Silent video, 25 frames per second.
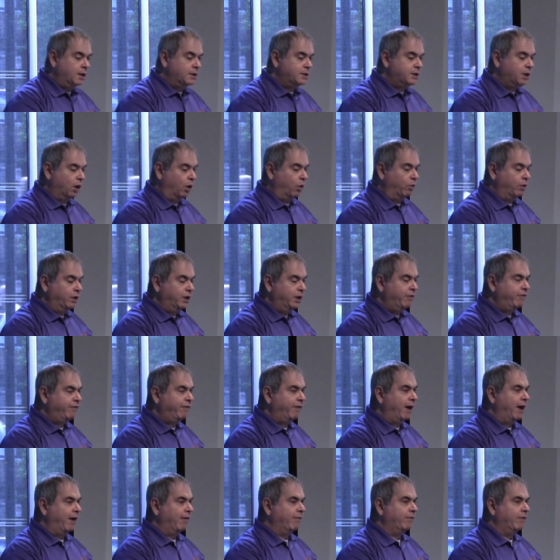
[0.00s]
So
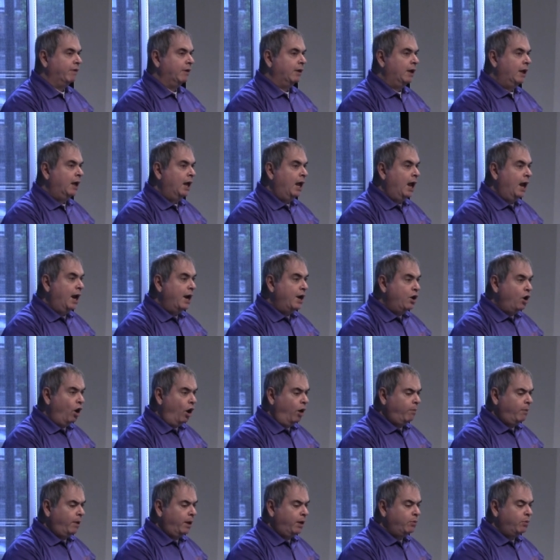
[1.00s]
e5.
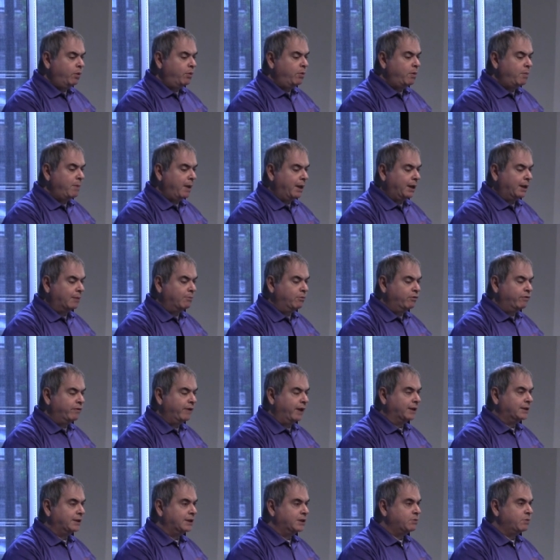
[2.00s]
Normally when we make a move
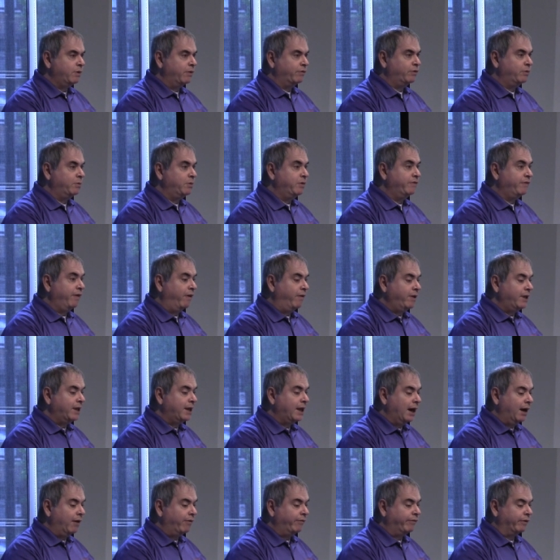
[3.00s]
like this, we have to be very
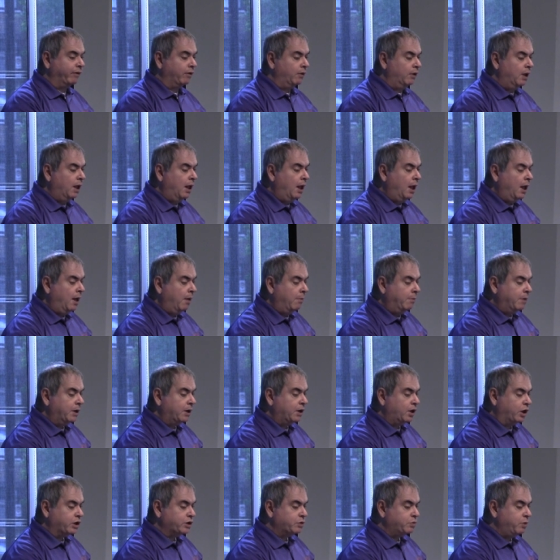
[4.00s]
careful
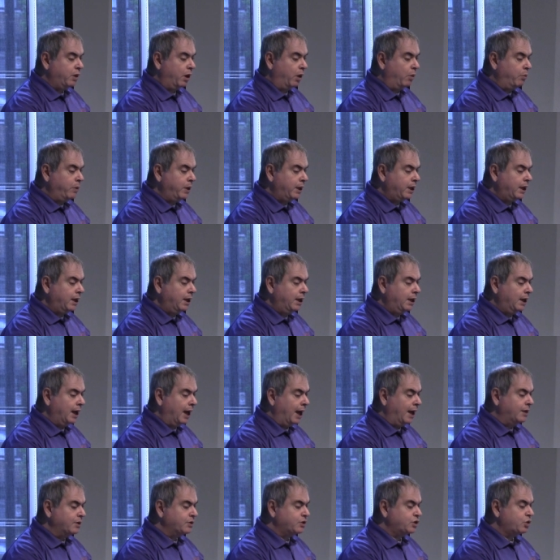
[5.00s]
because we are weakening
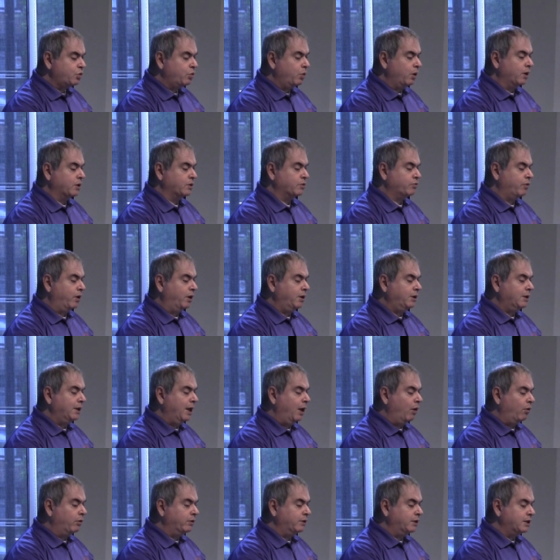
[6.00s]
other squares. Right
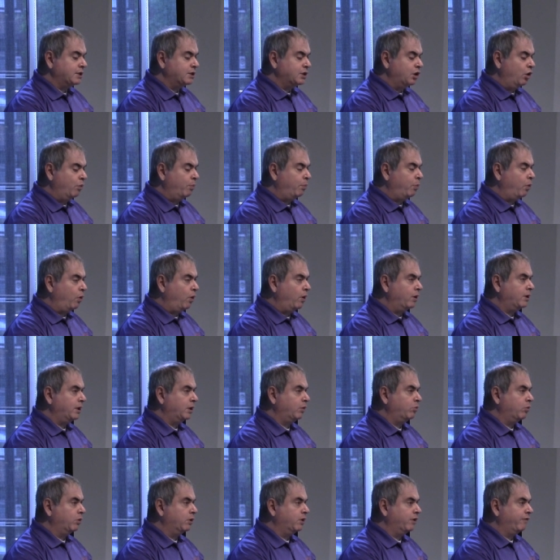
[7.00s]
now, there's no pawn
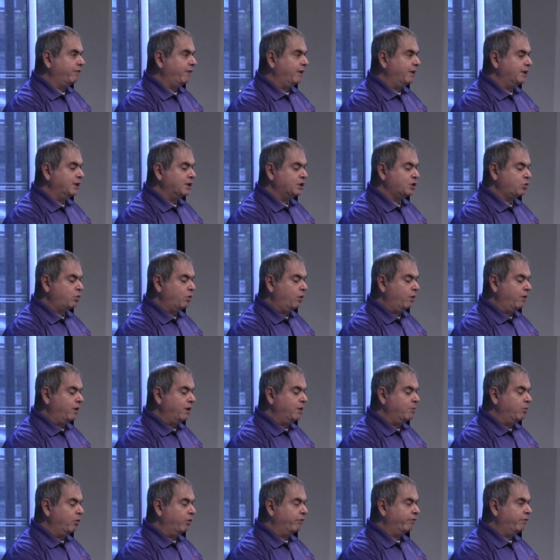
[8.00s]
that will defend the square
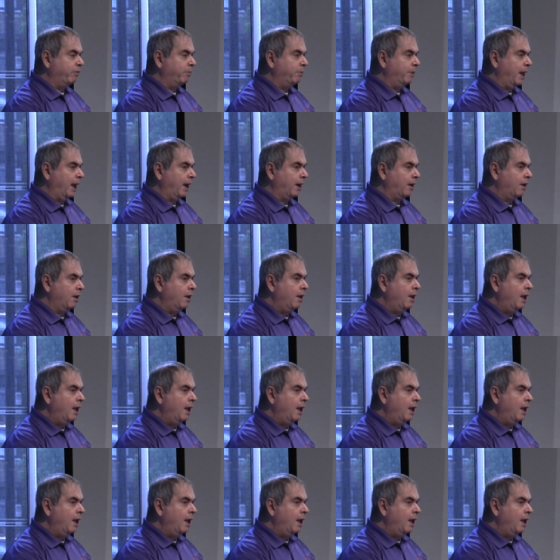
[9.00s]
anymore for black.